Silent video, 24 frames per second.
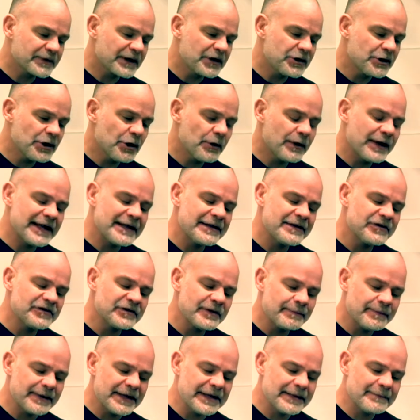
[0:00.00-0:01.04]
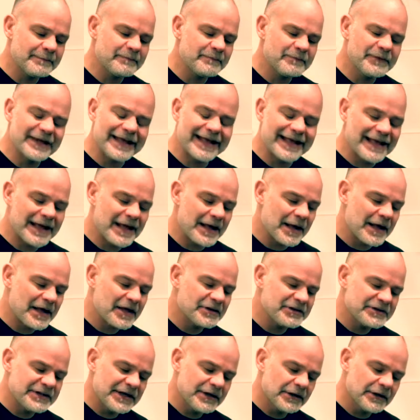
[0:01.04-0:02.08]
You know, and there's a big
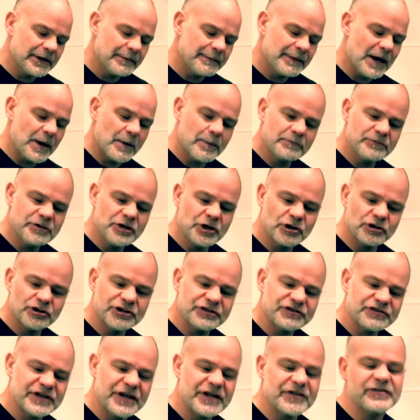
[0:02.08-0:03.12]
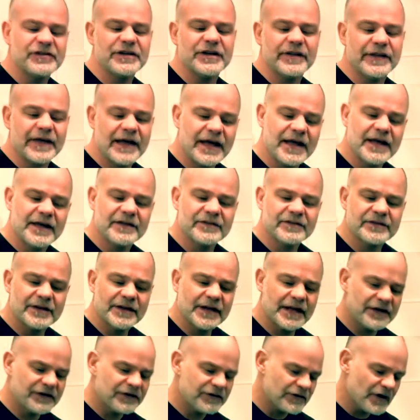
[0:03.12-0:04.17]
deal about, you know, the changing of the heads, the
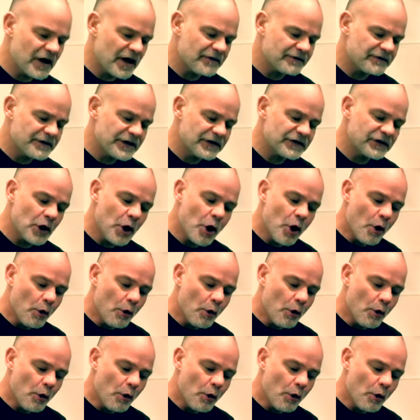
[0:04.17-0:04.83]
nice softness.